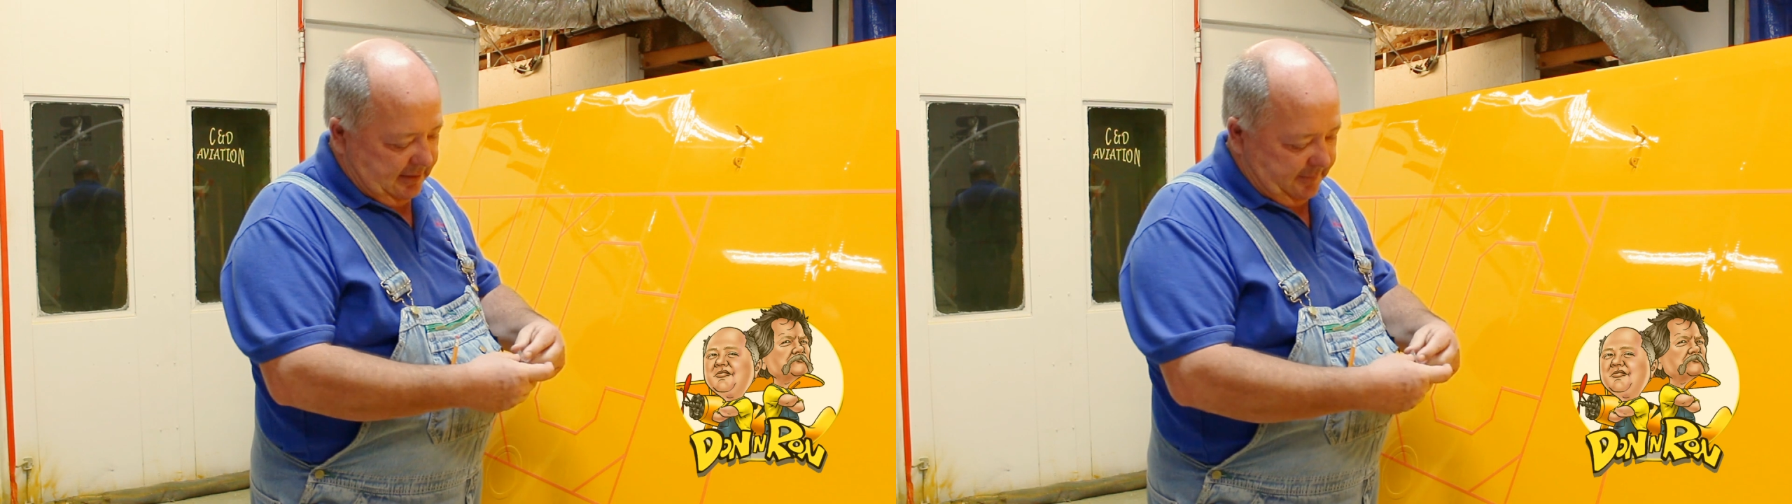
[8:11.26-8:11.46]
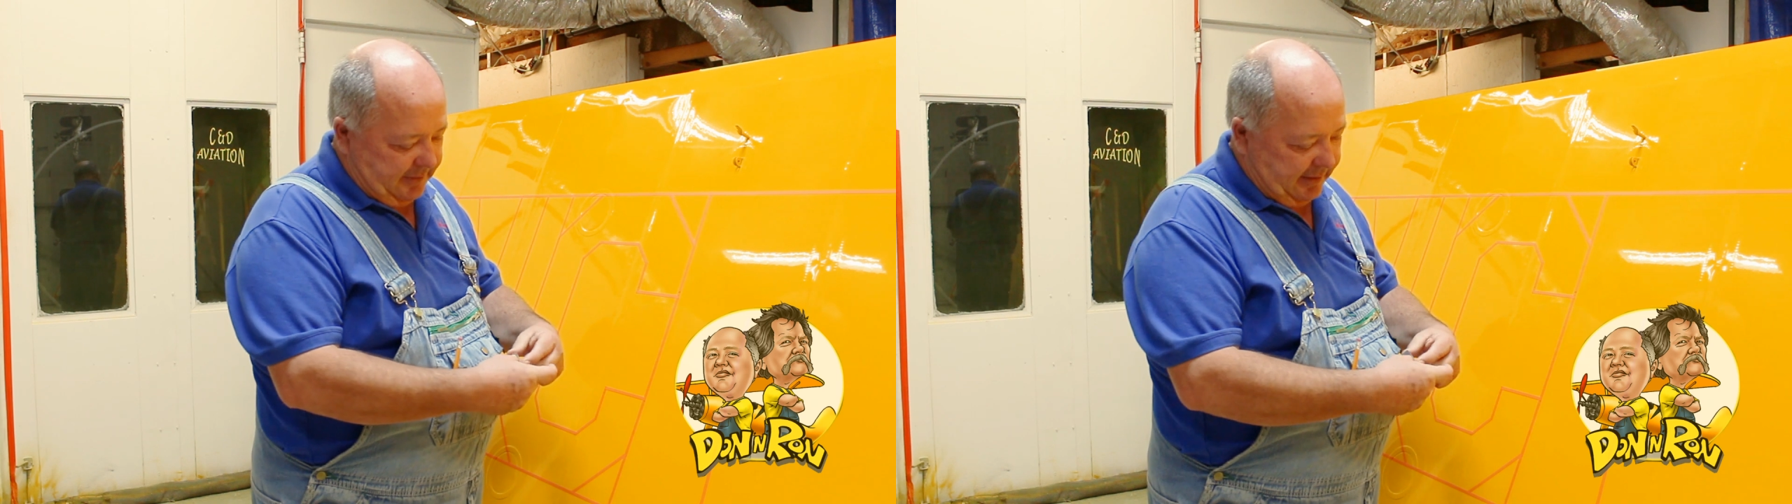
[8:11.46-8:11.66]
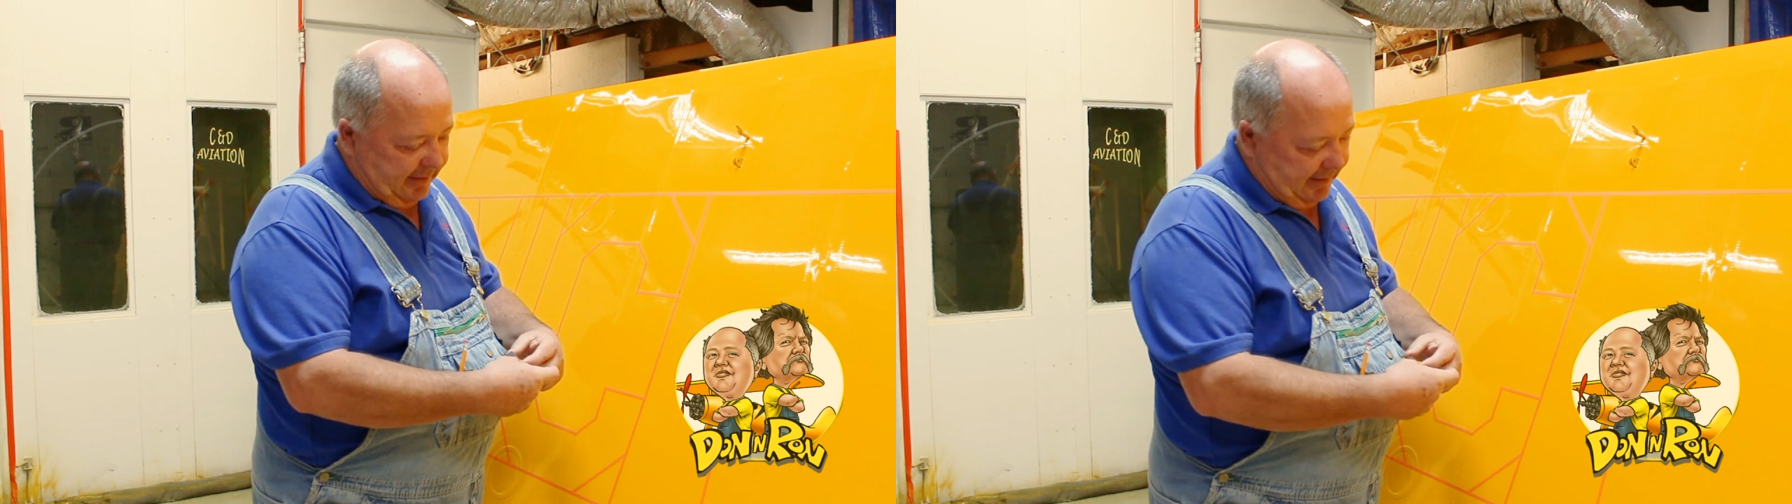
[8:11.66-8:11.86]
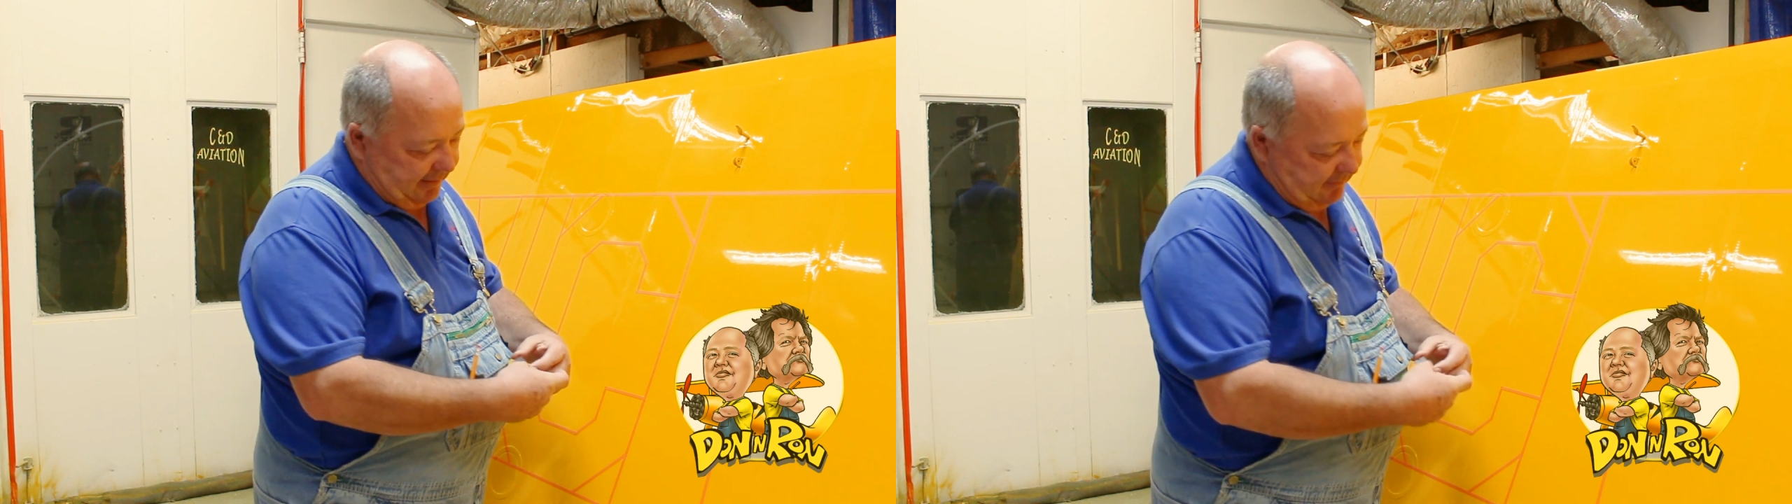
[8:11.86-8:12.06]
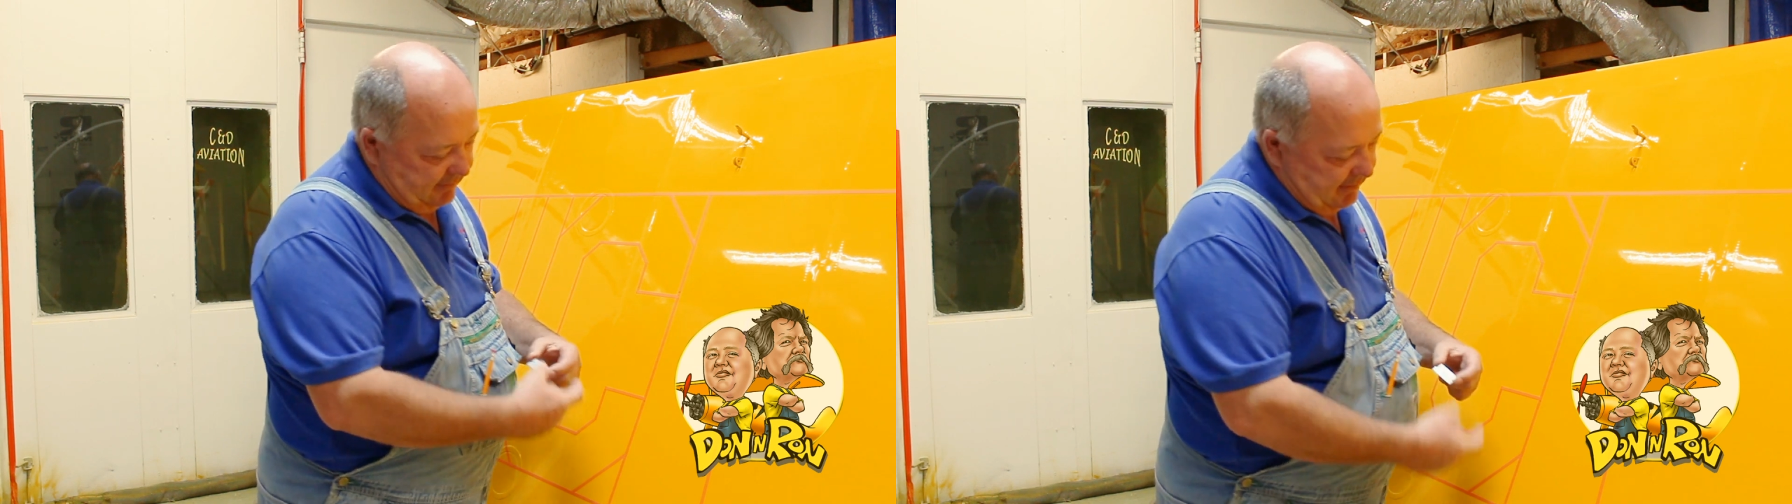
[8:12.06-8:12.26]
But
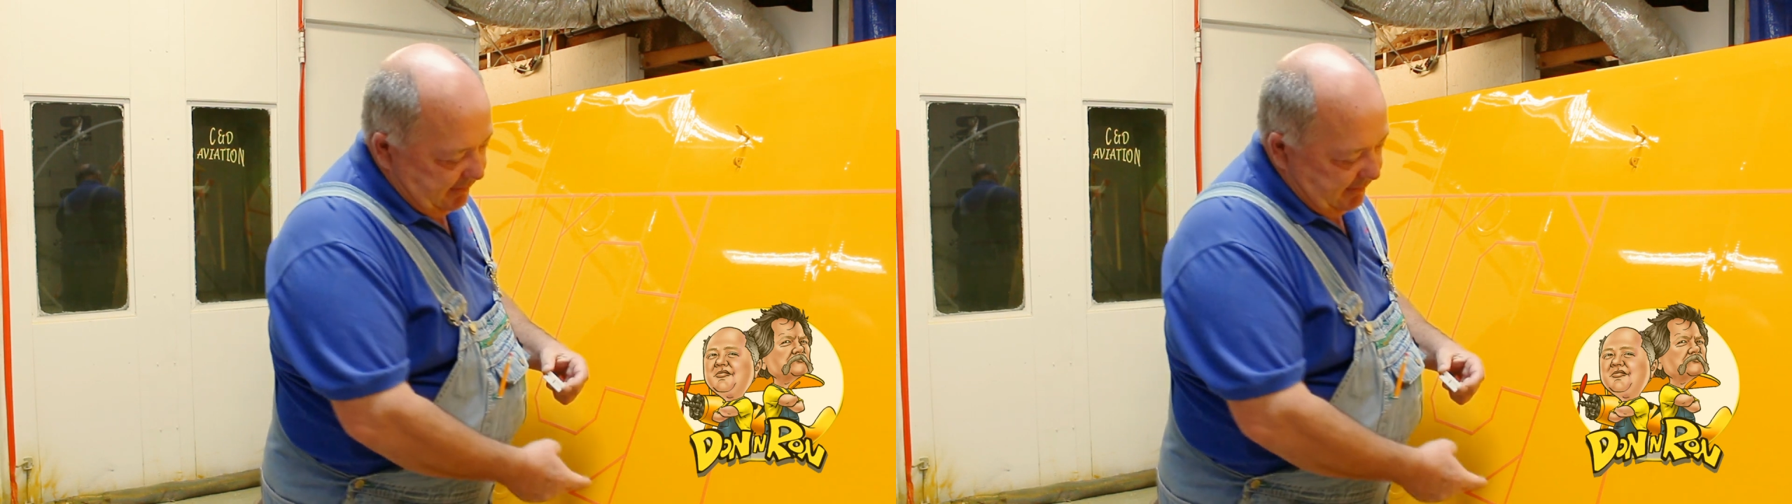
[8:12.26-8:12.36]
again,